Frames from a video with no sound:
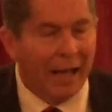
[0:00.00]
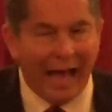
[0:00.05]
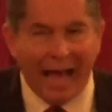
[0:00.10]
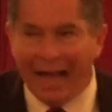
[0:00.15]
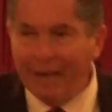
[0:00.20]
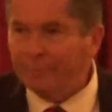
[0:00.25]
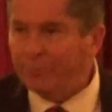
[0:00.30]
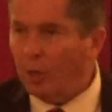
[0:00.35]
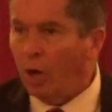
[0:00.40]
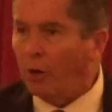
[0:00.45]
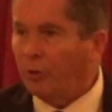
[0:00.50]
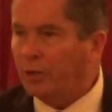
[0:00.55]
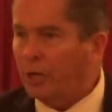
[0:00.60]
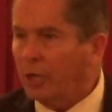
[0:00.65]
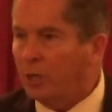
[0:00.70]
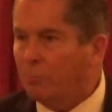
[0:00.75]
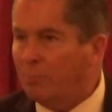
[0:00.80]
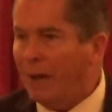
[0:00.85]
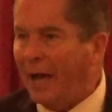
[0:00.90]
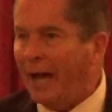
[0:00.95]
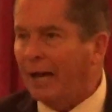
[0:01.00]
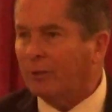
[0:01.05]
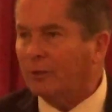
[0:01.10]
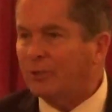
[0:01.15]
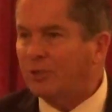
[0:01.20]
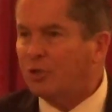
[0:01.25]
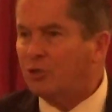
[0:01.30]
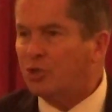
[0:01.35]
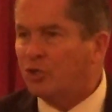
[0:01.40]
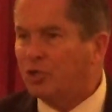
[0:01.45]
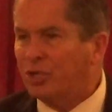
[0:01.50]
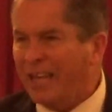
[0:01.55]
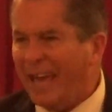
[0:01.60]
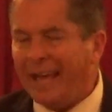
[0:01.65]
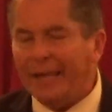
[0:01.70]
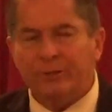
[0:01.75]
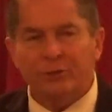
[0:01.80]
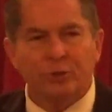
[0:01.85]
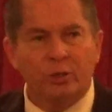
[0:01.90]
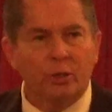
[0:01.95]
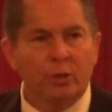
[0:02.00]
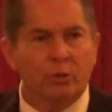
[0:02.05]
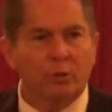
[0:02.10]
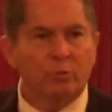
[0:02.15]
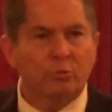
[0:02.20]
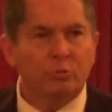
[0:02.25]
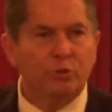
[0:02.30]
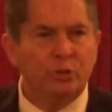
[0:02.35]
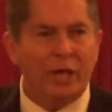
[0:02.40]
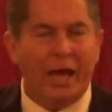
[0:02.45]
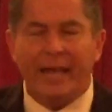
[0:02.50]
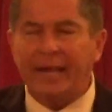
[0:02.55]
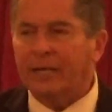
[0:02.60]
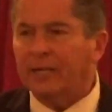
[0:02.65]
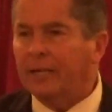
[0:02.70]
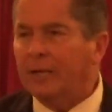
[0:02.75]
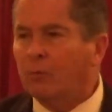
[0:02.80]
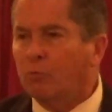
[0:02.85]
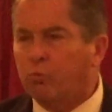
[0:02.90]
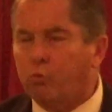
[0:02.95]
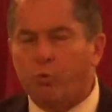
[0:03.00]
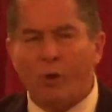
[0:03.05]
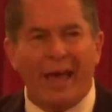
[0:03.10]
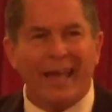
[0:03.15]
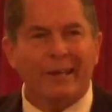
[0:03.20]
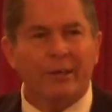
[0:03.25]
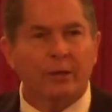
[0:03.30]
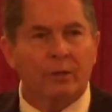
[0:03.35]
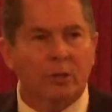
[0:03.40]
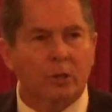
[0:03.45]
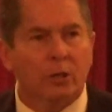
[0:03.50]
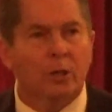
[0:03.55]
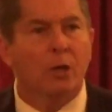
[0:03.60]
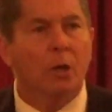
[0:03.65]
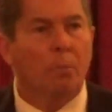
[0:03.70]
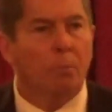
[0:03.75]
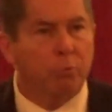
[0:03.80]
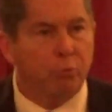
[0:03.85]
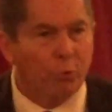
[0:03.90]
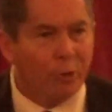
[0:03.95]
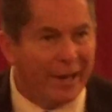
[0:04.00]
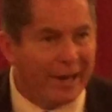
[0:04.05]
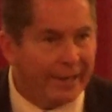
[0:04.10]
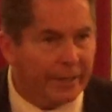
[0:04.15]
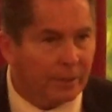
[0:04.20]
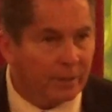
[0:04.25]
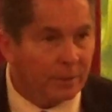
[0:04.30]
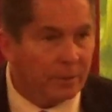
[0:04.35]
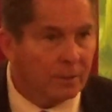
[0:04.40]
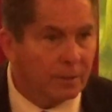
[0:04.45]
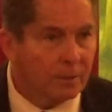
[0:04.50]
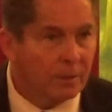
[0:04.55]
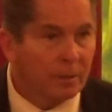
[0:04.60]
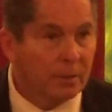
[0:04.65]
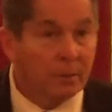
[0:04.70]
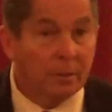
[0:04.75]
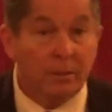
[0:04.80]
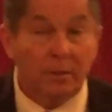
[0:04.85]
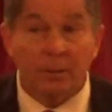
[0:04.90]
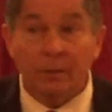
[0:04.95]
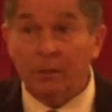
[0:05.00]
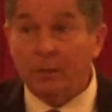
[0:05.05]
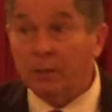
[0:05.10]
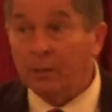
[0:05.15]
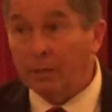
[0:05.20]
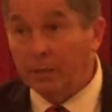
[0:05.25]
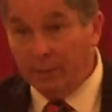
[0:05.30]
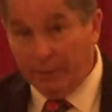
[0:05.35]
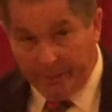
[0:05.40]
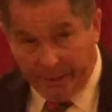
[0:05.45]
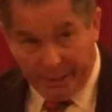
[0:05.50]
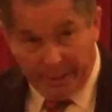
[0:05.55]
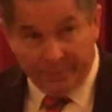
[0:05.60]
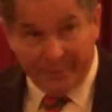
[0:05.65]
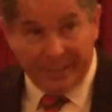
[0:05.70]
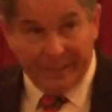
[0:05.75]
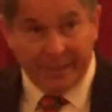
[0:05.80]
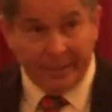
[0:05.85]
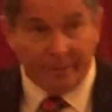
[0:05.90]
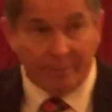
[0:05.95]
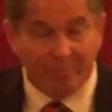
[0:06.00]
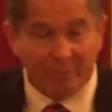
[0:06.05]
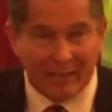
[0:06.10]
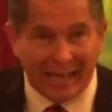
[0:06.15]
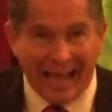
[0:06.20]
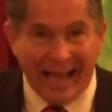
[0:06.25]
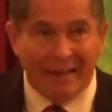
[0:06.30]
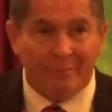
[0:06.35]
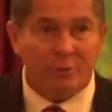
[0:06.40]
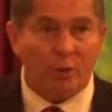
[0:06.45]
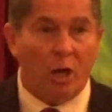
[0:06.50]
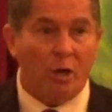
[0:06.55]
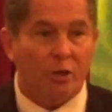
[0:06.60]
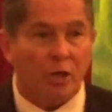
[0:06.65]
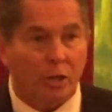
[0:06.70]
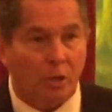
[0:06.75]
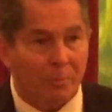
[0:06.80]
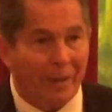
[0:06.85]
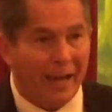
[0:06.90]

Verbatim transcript: I'm talking about scheduled, daily, regular prayer. Amen. I'm talking